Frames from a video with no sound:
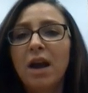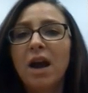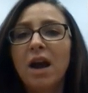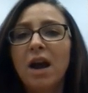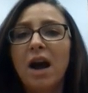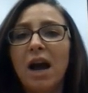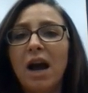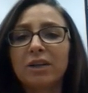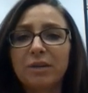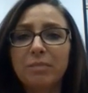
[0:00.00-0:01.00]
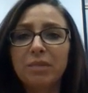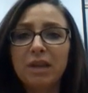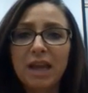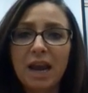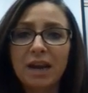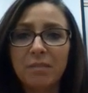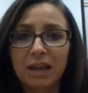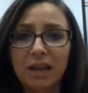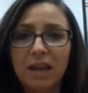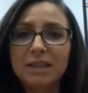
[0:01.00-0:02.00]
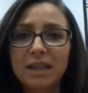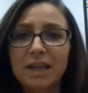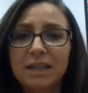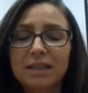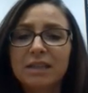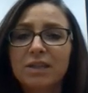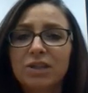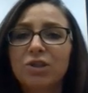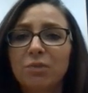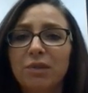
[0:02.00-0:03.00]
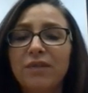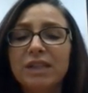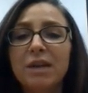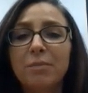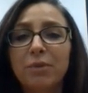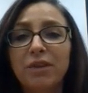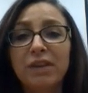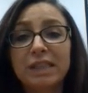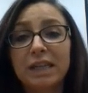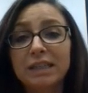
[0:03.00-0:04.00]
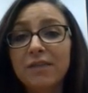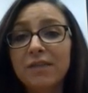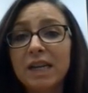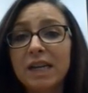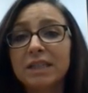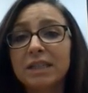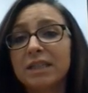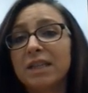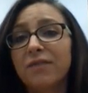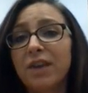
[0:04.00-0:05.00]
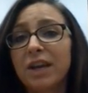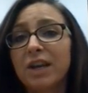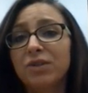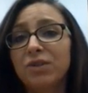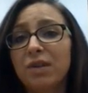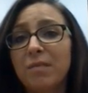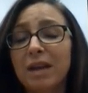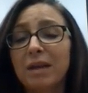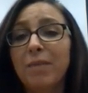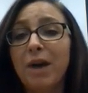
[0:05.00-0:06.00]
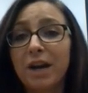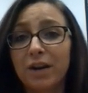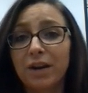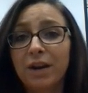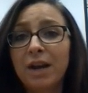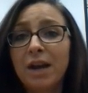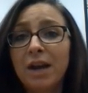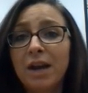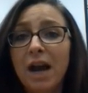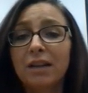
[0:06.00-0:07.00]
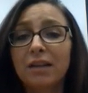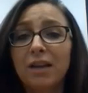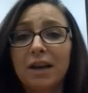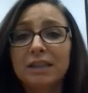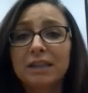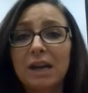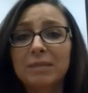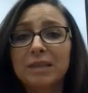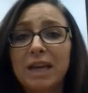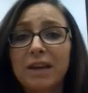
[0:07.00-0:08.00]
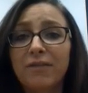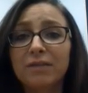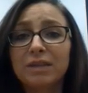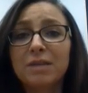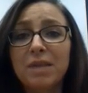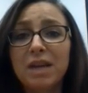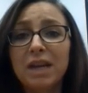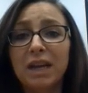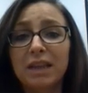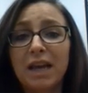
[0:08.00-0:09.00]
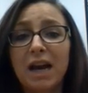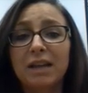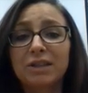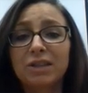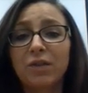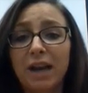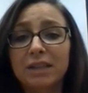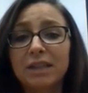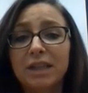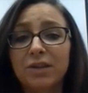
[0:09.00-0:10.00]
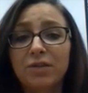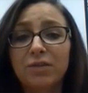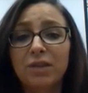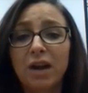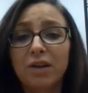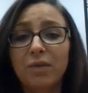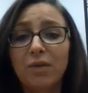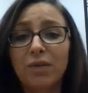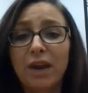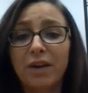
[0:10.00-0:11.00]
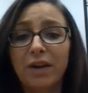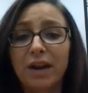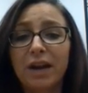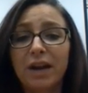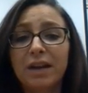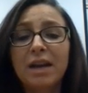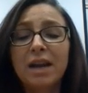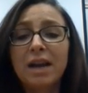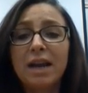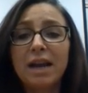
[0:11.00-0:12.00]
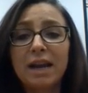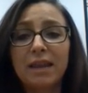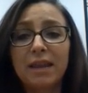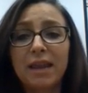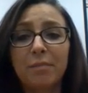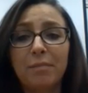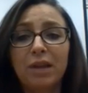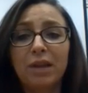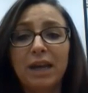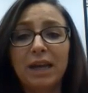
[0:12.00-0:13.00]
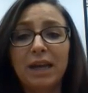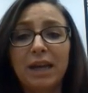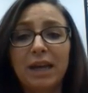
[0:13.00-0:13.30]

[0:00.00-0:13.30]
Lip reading: I would actually plan in my lessons to revisit previous activities to see if they could do them any better. And a lot of times they found some meaning in that. And so I got to see a growth area in that place.